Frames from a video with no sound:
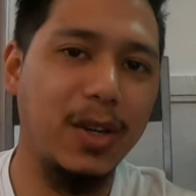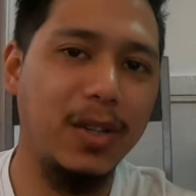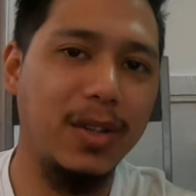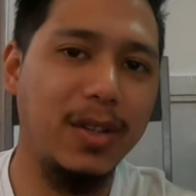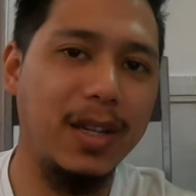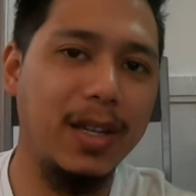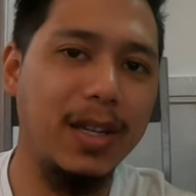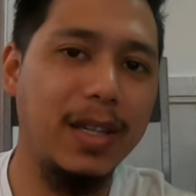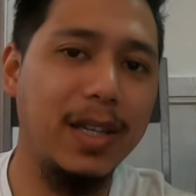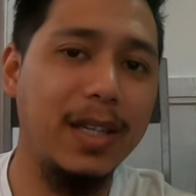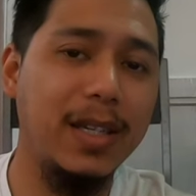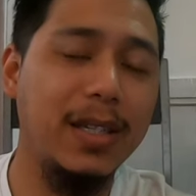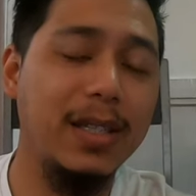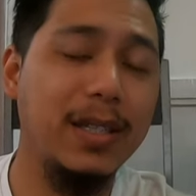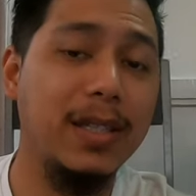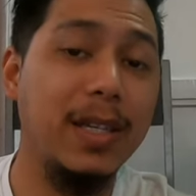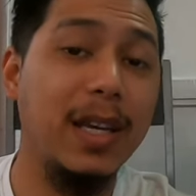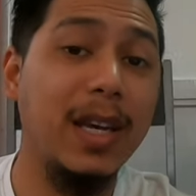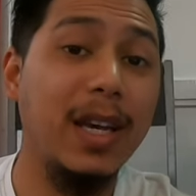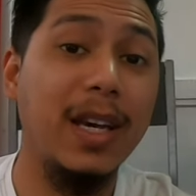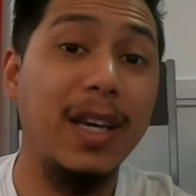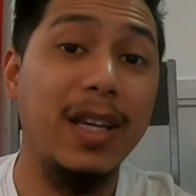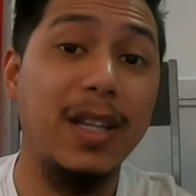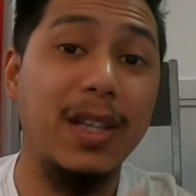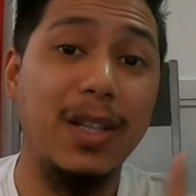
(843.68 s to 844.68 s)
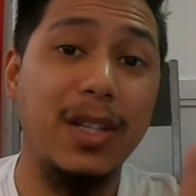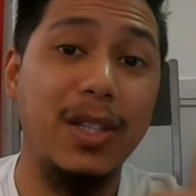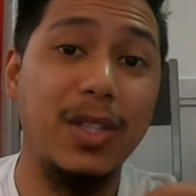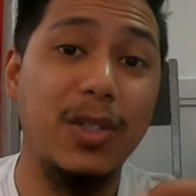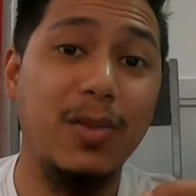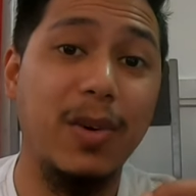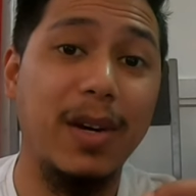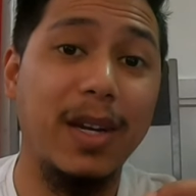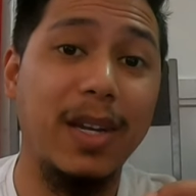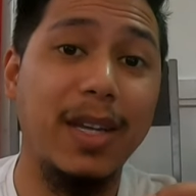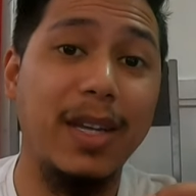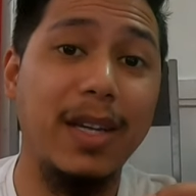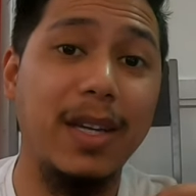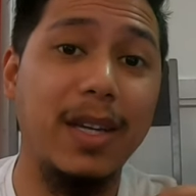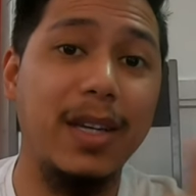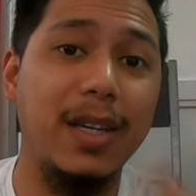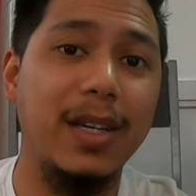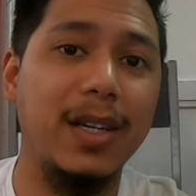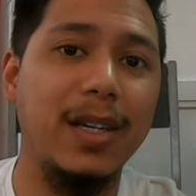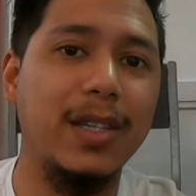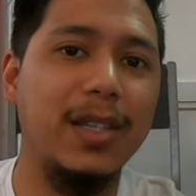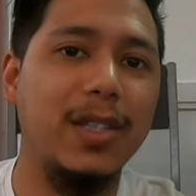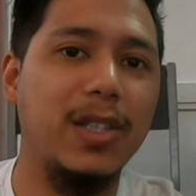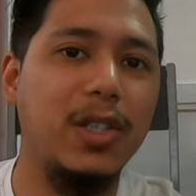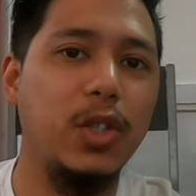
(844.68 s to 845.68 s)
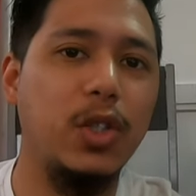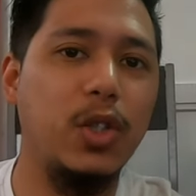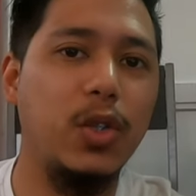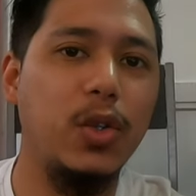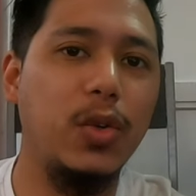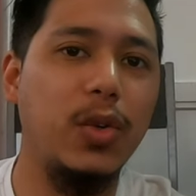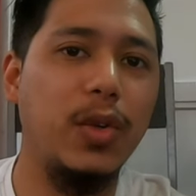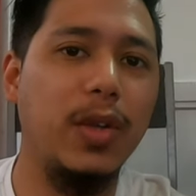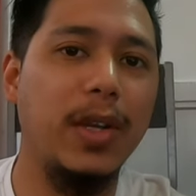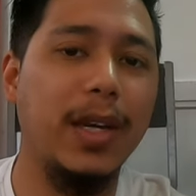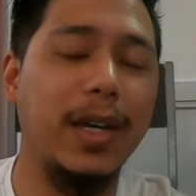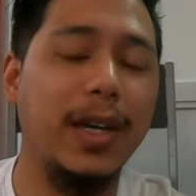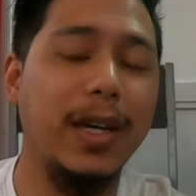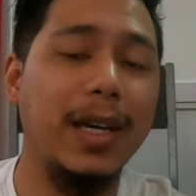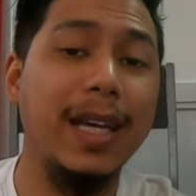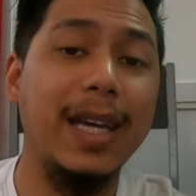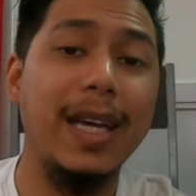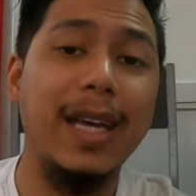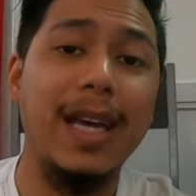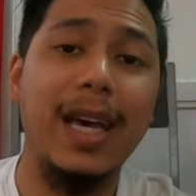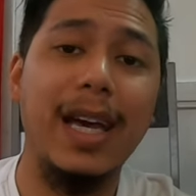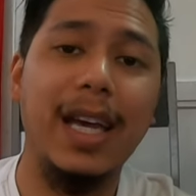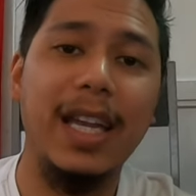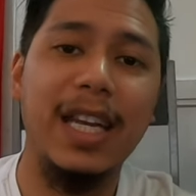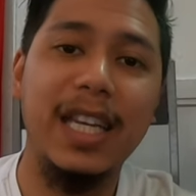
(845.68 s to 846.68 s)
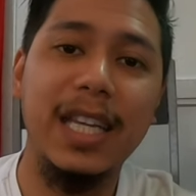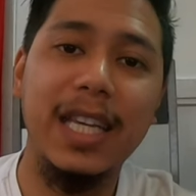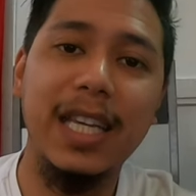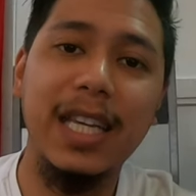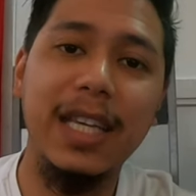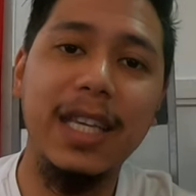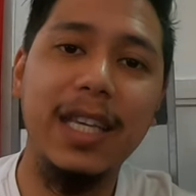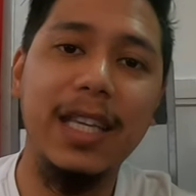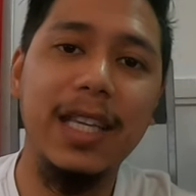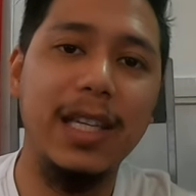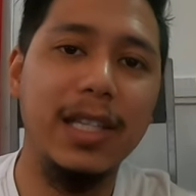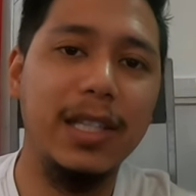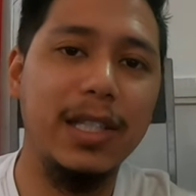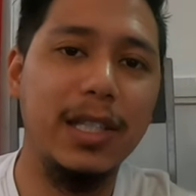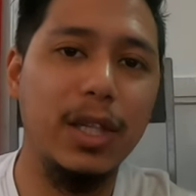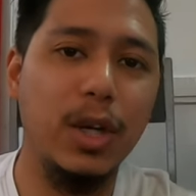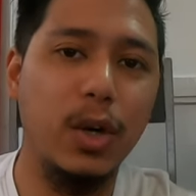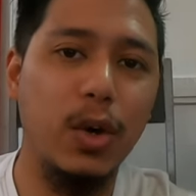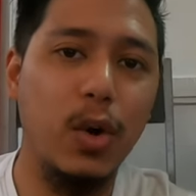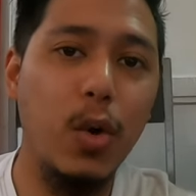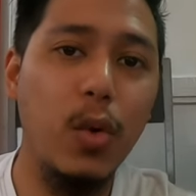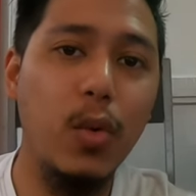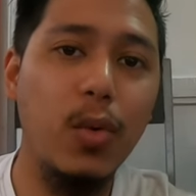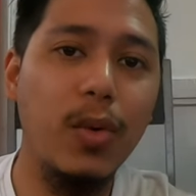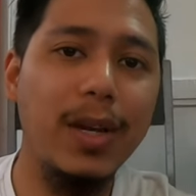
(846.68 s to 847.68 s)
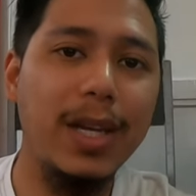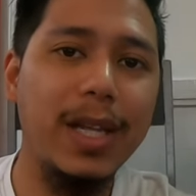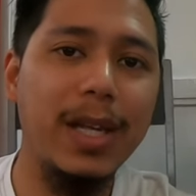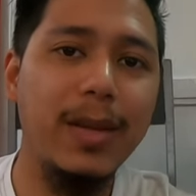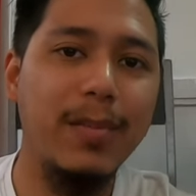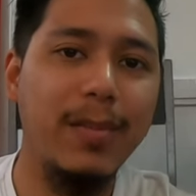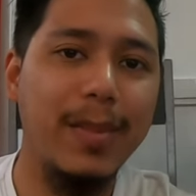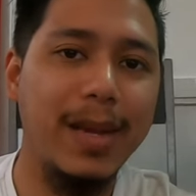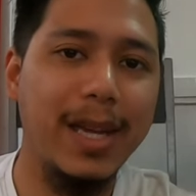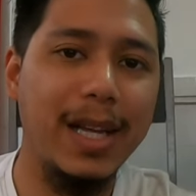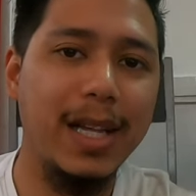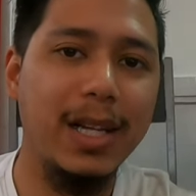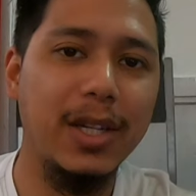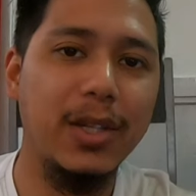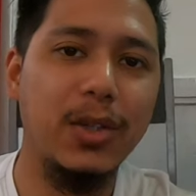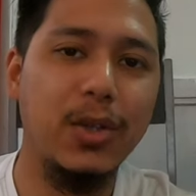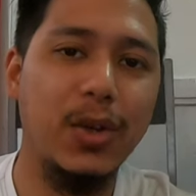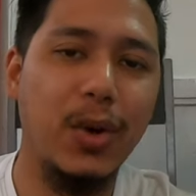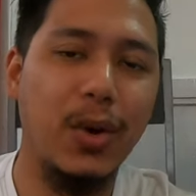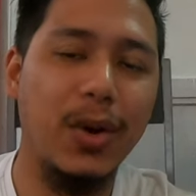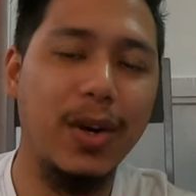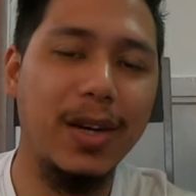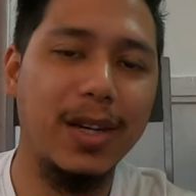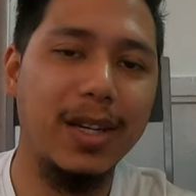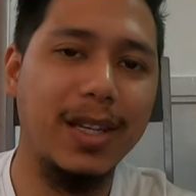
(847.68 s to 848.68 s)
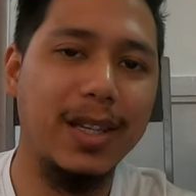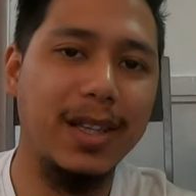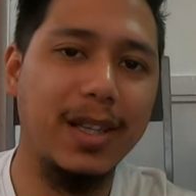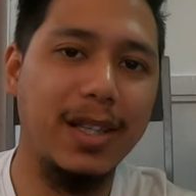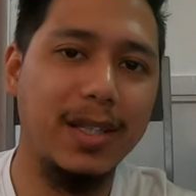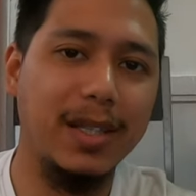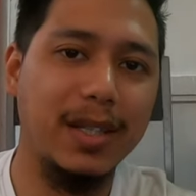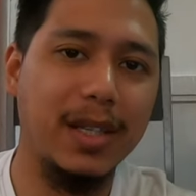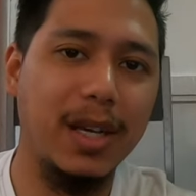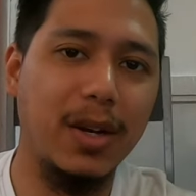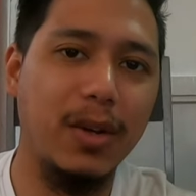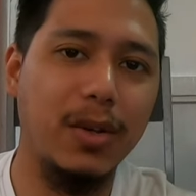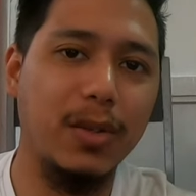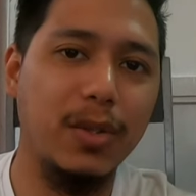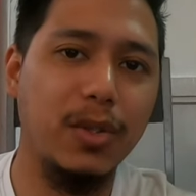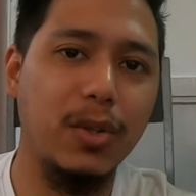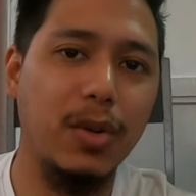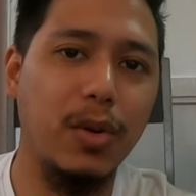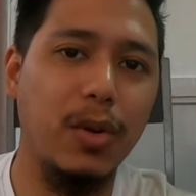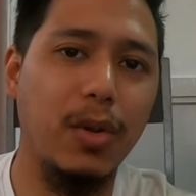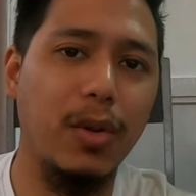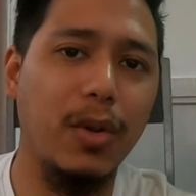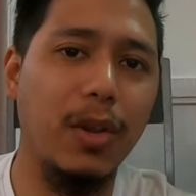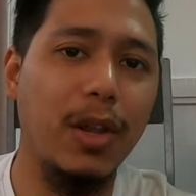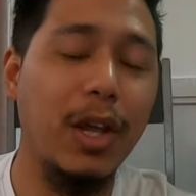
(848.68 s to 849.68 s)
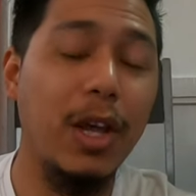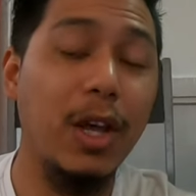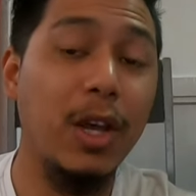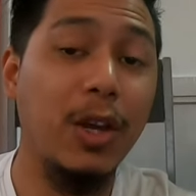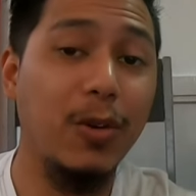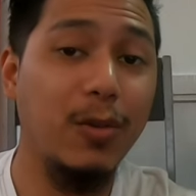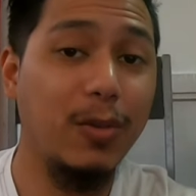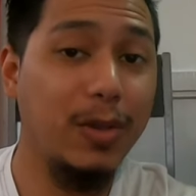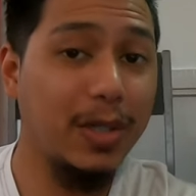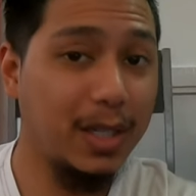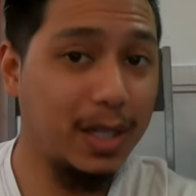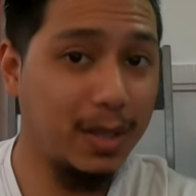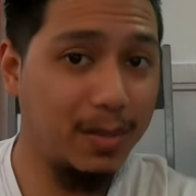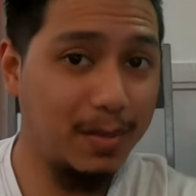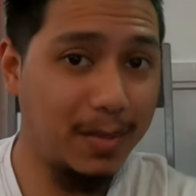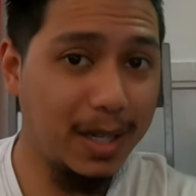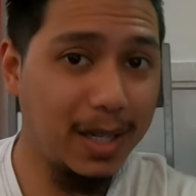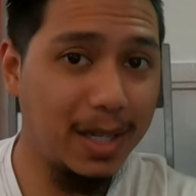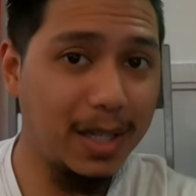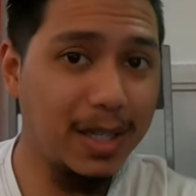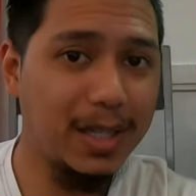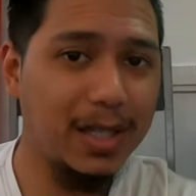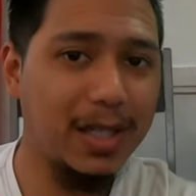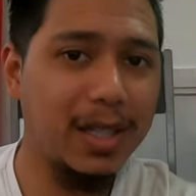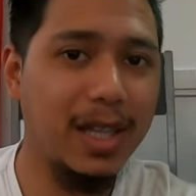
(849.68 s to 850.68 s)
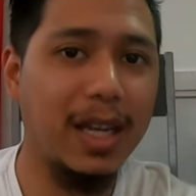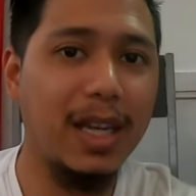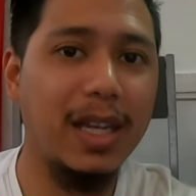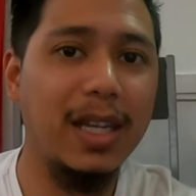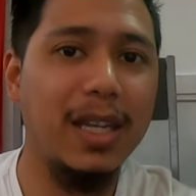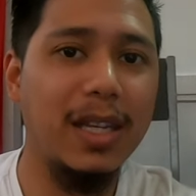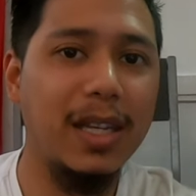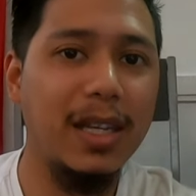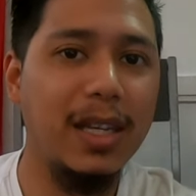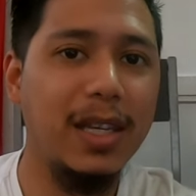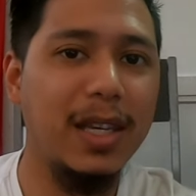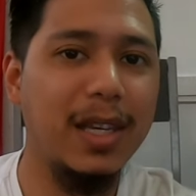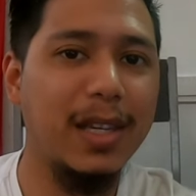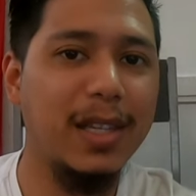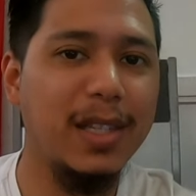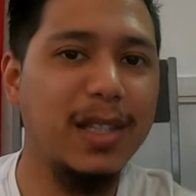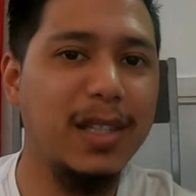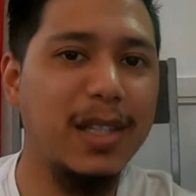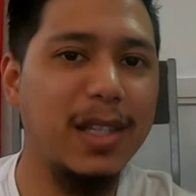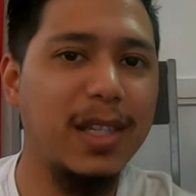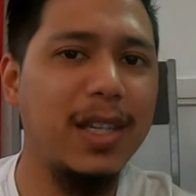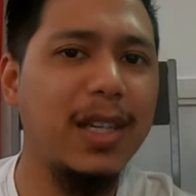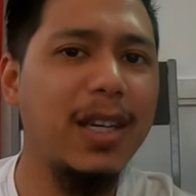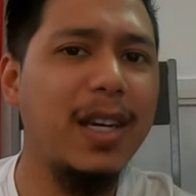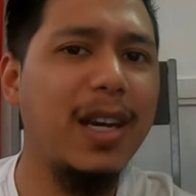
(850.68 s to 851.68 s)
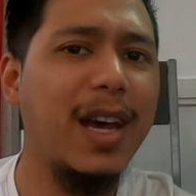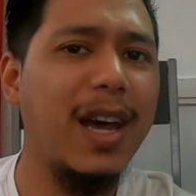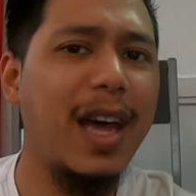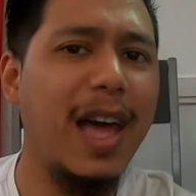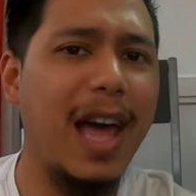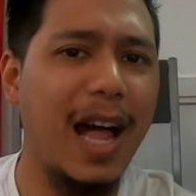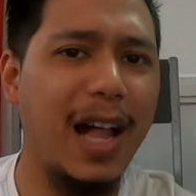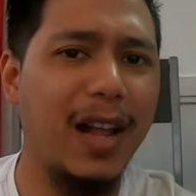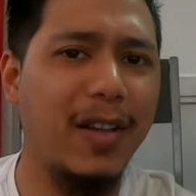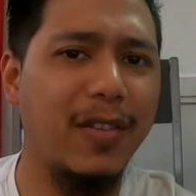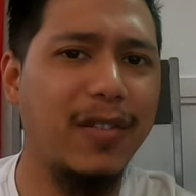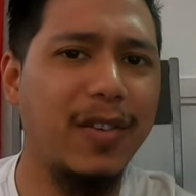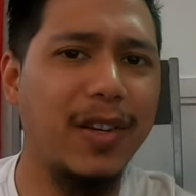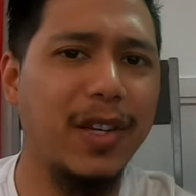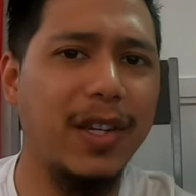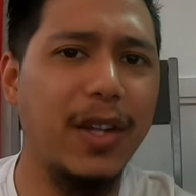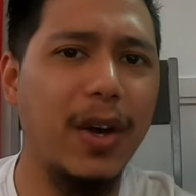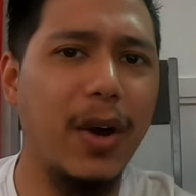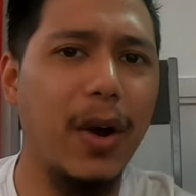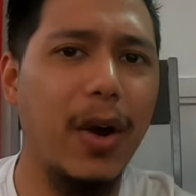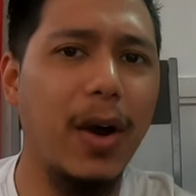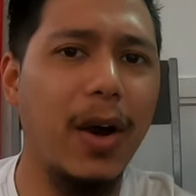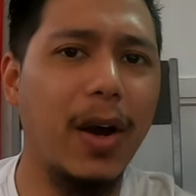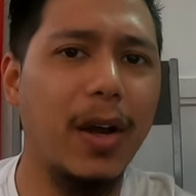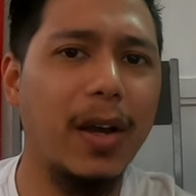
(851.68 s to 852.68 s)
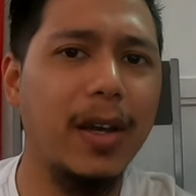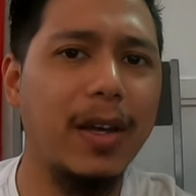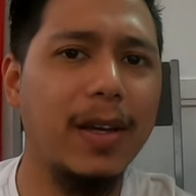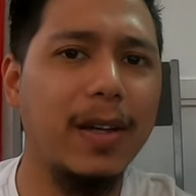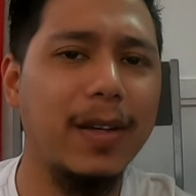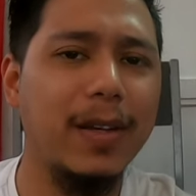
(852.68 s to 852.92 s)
not the least, this one here is Junior, and he is the only male dog in this household, which means that he is the alpha dog.